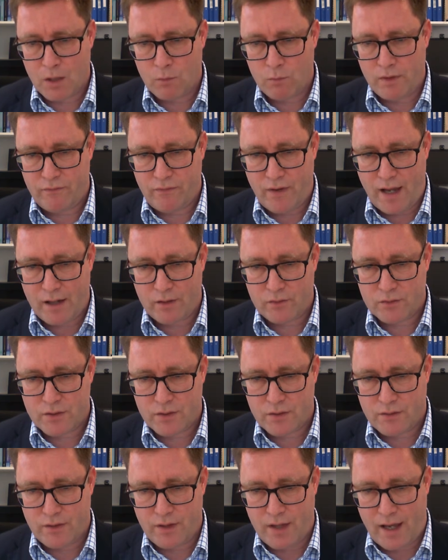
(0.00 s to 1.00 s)
We found
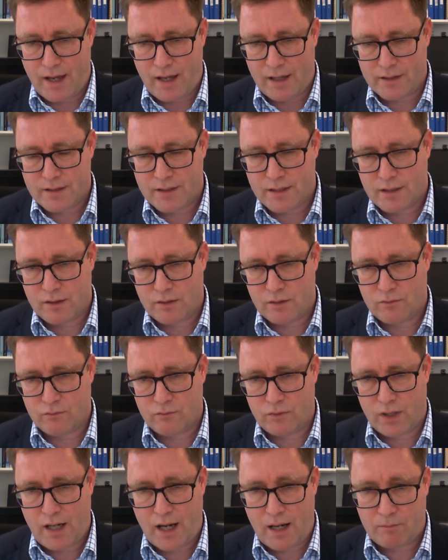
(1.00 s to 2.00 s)
that
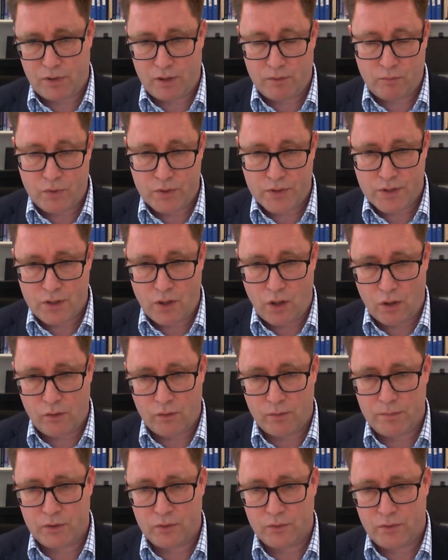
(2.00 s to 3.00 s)
rucaparib was
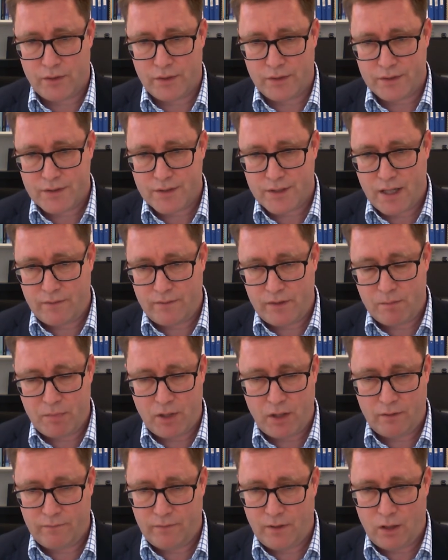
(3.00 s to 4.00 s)
tolerable. The safety
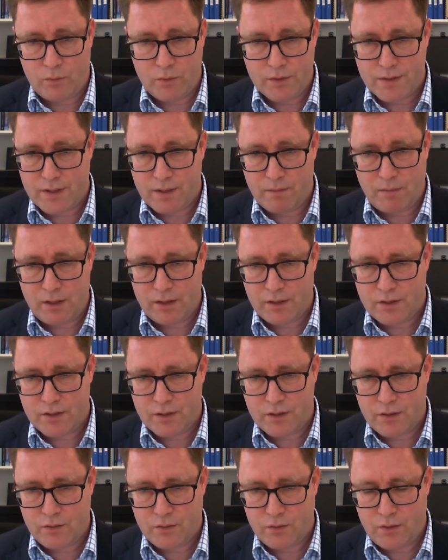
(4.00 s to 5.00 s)
profile was similar
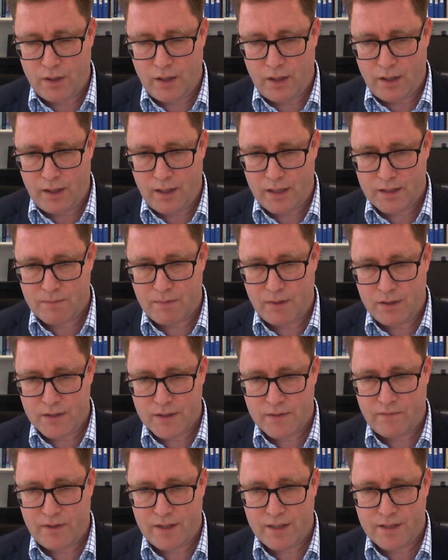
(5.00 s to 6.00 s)
to
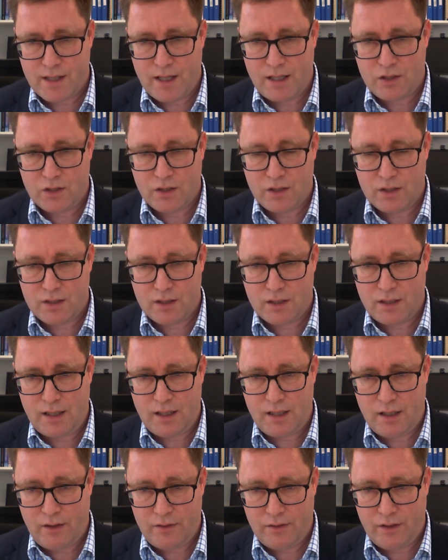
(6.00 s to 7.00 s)
experience for this agent
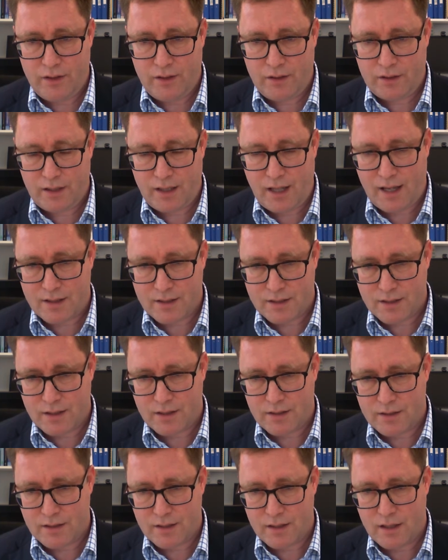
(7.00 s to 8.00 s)
in other
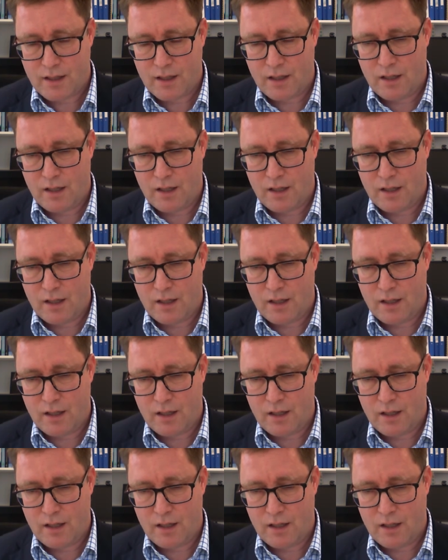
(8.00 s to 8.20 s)
cancers.